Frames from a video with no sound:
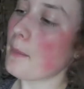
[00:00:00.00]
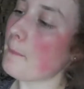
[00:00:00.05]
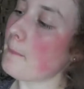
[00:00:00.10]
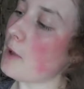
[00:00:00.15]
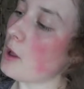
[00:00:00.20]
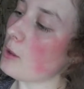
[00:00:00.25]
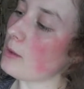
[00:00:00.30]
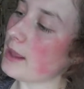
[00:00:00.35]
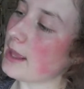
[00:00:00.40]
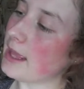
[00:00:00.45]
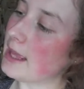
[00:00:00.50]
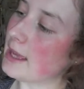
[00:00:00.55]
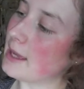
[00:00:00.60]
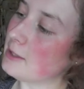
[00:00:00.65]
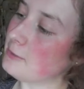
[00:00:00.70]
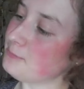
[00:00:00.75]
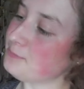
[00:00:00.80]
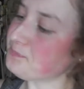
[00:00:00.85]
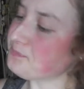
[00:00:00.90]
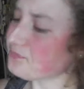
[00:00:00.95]
bowl
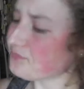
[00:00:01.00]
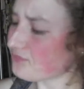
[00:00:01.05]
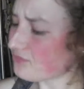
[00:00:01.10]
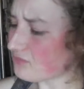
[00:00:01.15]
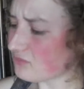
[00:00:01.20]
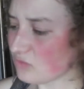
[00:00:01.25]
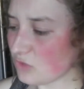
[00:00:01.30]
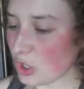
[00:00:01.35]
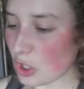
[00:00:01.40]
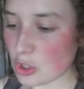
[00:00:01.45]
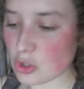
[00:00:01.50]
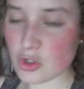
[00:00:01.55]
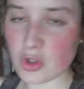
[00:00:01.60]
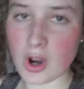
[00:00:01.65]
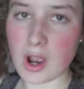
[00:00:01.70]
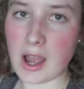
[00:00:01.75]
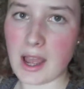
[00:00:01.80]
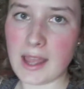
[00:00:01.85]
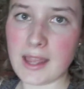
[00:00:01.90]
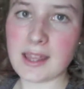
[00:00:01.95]
here
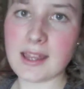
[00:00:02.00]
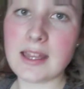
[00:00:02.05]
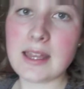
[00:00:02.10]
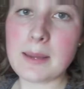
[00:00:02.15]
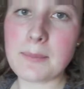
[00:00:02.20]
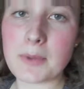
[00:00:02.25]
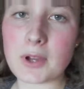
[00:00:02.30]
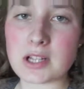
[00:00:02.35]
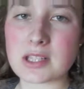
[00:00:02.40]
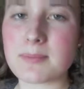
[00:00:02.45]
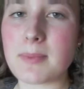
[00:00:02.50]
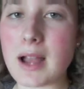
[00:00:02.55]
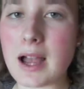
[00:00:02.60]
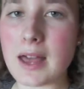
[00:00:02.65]
try because my